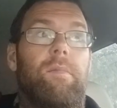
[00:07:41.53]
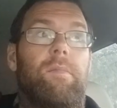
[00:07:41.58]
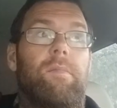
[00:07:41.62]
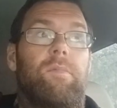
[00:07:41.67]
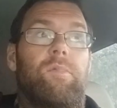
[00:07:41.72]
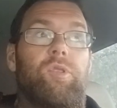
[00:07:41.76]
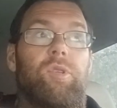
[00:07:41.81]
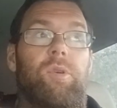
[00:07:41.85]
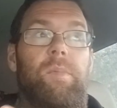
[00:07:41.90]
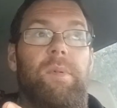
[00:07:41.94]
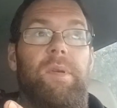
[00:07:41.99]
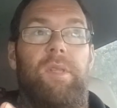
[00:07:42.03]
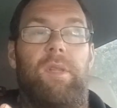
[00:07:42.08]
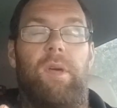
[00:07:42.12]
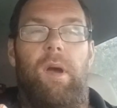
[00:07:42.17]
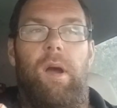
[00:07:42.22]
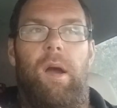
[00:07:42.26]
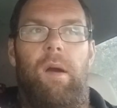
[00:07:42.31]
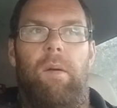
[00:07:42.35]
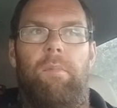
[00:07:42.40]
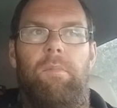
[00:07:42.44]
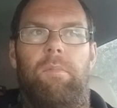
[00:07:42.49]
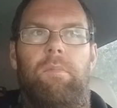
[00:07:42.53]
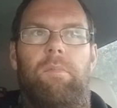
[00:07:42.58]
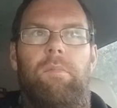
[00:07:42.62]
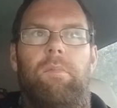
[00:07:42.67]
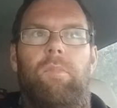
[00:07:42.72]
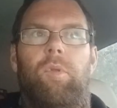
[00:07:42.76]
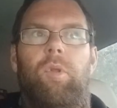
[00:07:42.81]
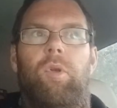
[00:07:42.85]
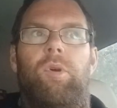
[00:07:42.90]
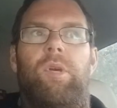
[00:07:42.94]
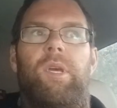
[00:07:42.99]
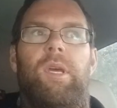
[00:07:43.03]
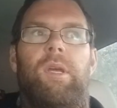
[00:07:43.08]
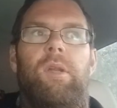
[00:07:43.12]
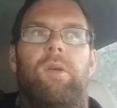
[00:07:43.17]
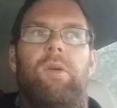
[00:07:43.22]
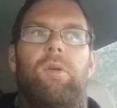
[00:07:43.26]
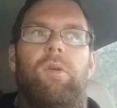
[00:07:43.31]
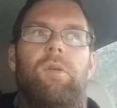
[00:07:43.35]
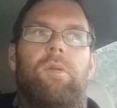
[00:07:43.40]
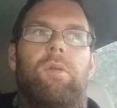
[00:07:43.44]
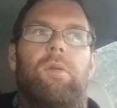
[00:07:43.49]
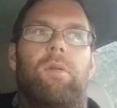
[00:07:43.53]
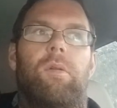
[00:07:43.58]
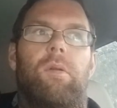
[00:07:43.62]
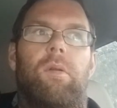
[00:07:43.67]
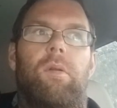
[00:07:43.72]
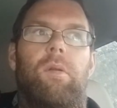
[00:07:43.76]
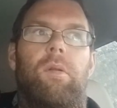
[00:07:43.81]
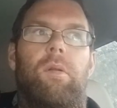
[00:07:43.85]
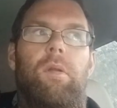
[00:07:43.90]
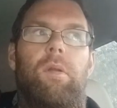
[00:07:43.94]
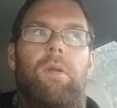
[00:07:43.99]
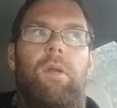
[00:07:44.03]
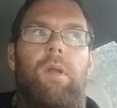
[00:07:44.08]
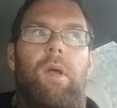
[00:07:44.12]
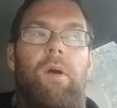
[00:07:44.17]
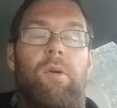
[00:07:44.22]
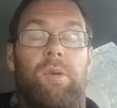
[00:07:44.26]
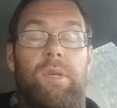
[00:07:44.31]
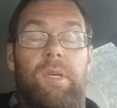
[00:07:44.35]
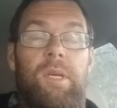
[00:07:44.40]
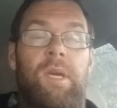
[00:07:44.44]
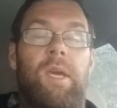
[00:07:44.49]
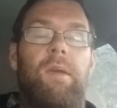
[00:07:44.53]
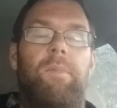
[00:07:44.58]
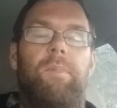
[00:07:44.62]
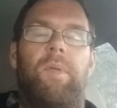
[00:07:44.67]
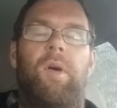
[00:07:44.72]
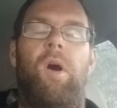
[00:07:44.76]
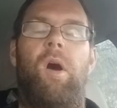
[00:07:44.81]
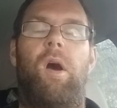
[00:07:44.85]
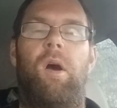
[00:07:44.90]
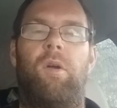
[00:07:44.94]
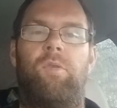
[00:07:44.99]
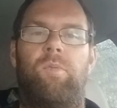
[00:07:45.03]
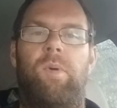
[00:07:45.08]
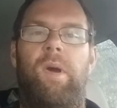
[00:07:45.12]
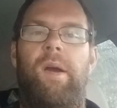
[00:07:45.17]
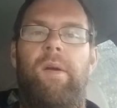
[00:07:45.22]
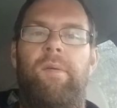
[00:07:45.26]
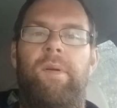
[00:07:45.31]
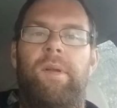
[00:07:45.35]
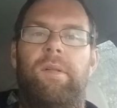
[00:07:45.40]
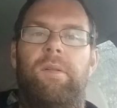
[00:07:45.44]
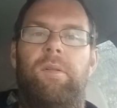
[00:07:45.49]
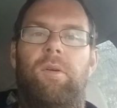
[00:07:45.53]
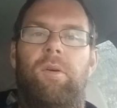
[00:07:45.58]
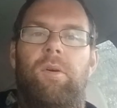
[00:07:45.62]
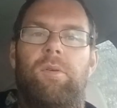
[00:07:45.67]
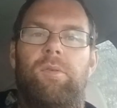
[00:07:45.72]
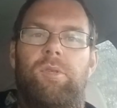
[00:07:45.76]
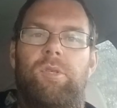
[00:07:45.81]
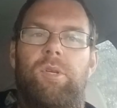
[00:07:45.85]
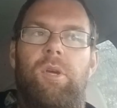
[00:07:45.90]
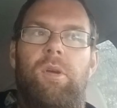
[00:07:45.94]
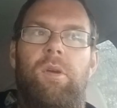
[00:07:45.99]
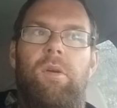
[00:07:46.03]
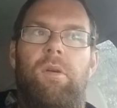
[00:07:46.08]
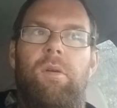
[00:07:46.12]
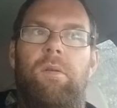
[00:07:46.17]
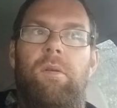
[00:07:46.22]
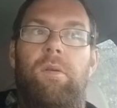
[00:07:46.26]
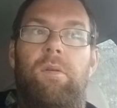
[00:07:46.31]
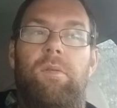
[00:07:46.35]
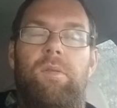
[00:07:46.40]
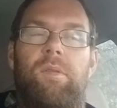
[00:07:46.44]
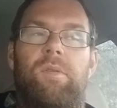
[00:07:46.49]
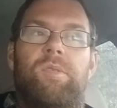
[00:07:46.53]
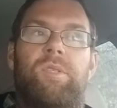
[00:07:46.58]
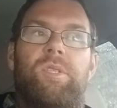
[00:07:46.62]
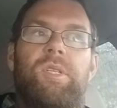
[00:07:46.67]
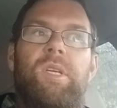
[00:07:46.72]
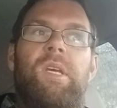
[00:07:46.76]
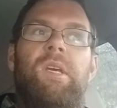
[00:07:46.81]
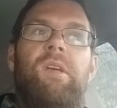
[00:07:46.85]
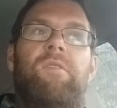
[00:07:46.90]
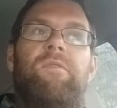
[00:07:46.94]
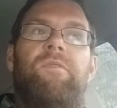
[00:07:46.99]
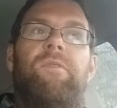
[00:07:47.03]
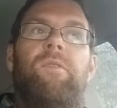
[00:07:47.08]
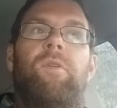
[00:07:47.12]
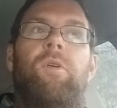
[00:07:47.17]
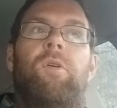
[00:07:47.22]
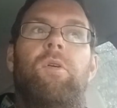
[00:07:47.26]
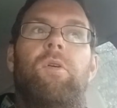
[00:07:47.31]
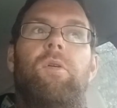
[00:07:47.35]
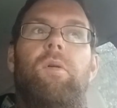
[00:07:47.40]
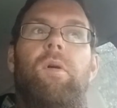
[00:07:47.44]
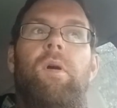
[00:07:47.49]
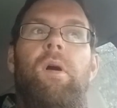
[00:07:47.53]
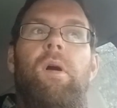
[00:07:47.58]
something that I'm looking at. I'll keep the hard wearing lawn seed for